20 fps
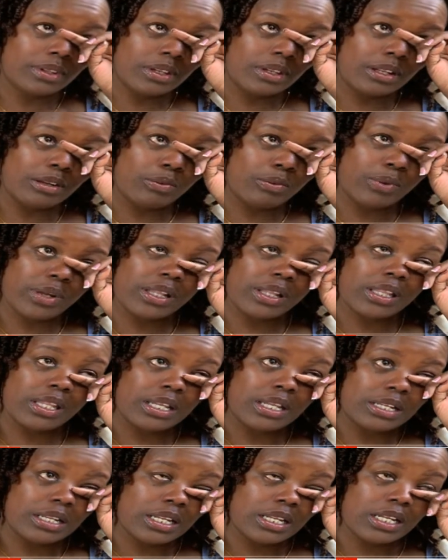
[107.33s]
And when
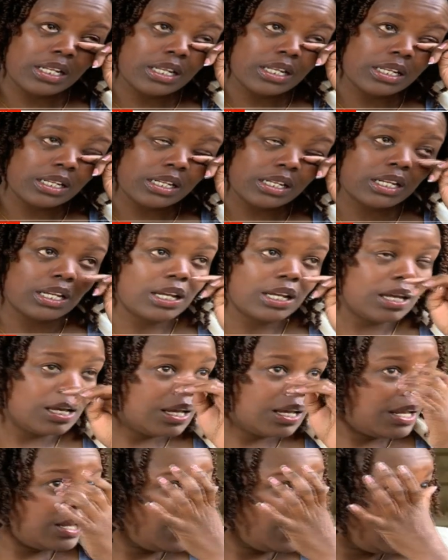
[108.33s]
they did,
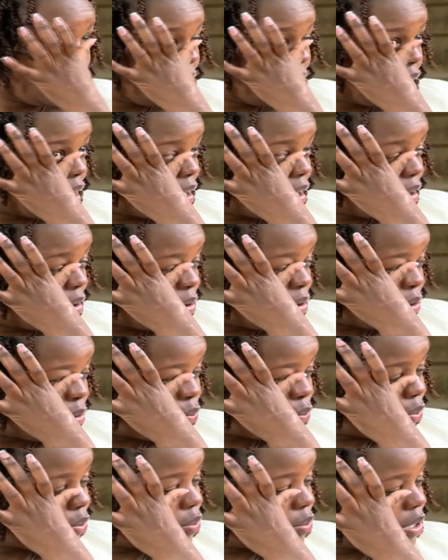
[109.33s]
uh,
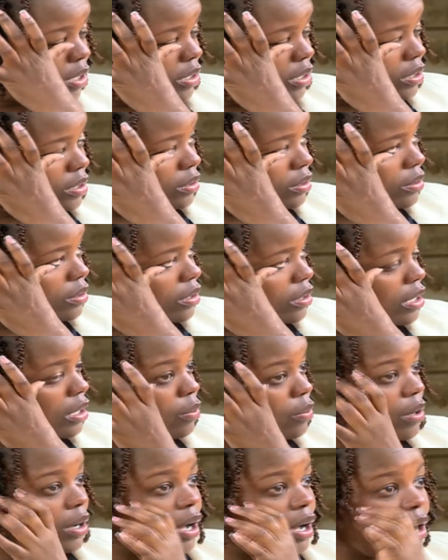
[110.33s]
we were, they
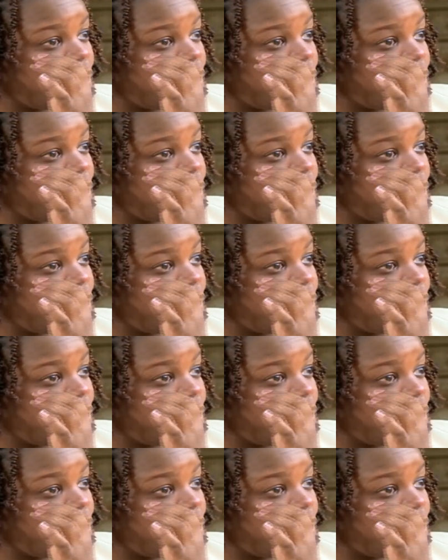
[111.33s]
were,